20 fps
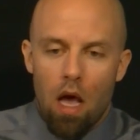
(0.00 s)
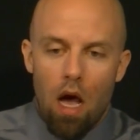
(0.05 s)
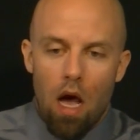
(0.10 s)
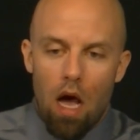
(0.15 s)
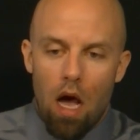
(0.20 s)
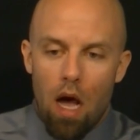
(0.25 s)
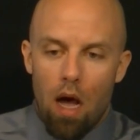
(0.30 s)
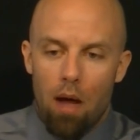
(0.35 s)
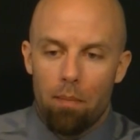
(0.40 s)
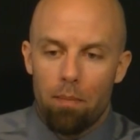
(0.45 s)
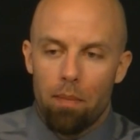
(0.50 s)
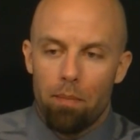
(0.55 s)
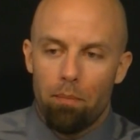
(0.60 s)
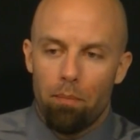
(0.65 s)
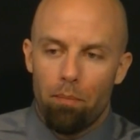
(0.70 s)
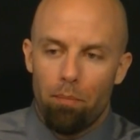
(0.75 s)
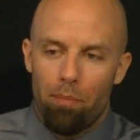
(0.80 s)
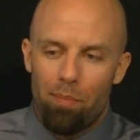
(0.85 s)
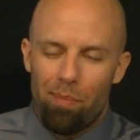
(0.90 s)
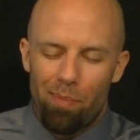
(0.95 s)

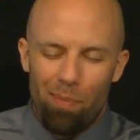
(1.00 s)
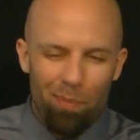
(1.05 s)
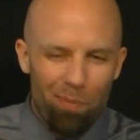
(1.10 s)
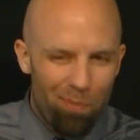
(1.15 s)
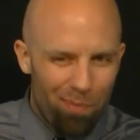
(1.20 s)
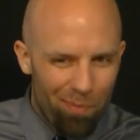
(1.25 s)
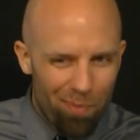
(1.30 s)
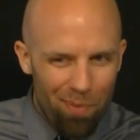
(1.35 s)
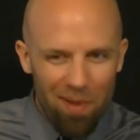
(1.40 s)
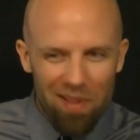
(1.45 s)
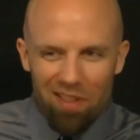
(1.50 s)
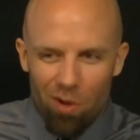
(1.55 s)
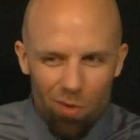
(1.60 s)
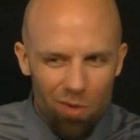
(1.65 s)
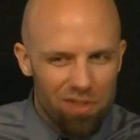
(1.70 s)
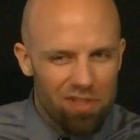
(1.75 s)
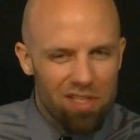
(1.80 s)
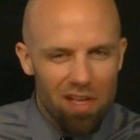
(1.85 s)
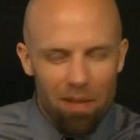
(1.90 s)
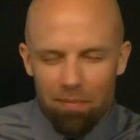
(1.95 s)
but there
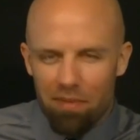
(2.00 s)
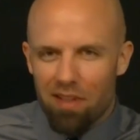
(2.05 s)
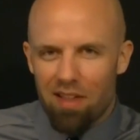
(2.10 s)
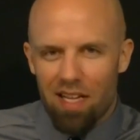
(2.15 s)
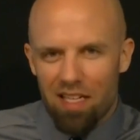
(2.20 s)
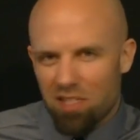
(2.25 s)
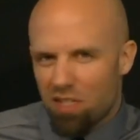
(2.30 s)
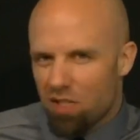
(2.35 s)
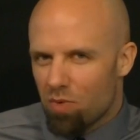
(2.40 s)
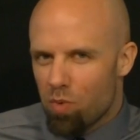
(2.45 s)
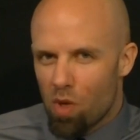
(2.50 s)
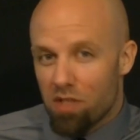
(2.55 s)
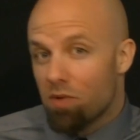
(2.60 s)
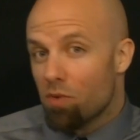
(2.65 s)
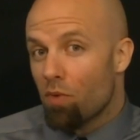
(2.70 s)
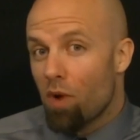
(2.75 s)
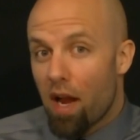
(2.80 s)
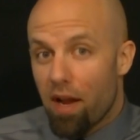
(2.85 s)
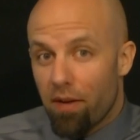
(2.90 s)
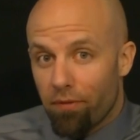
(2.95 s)
was something that just
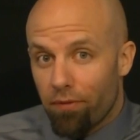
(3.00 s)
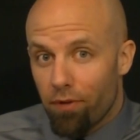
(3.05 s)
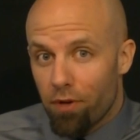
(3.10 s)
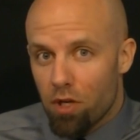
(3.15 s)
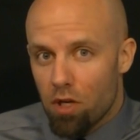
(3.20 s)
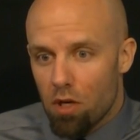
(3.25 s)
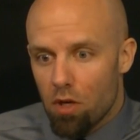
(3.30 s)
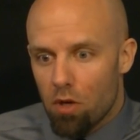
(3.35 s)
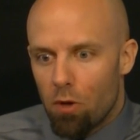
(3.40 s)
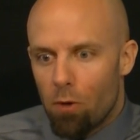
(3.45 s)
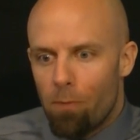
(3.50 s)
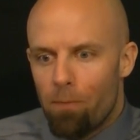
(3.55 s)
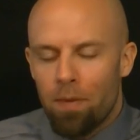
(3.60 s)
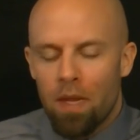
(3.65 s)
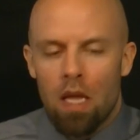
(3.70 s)
wasn't right for you.